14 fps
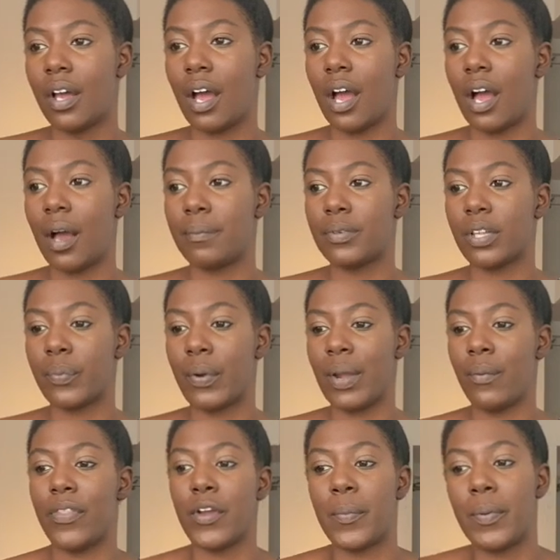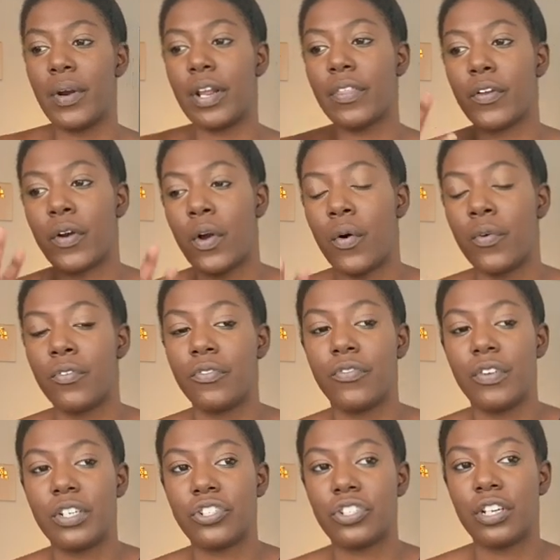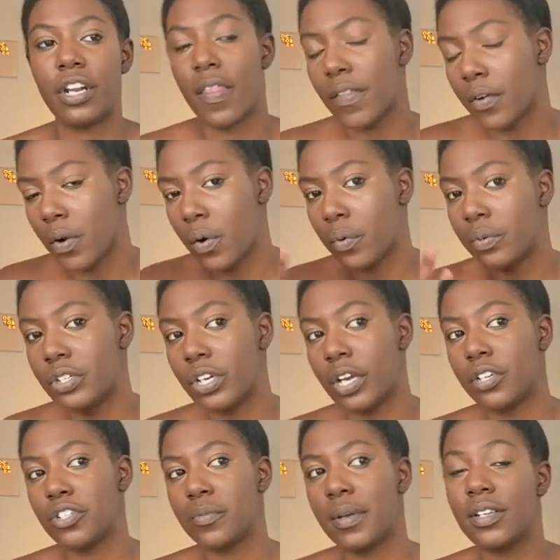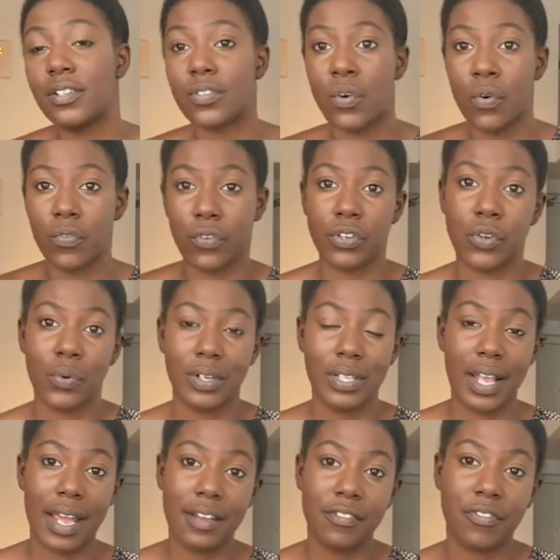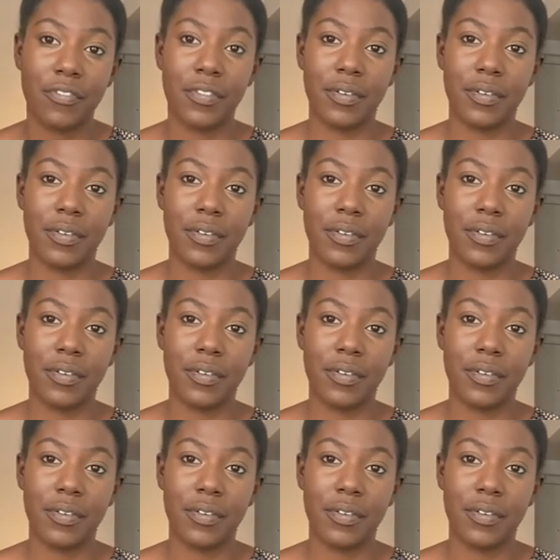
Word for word: To the point where they're putting their own vision and their own judgments over your life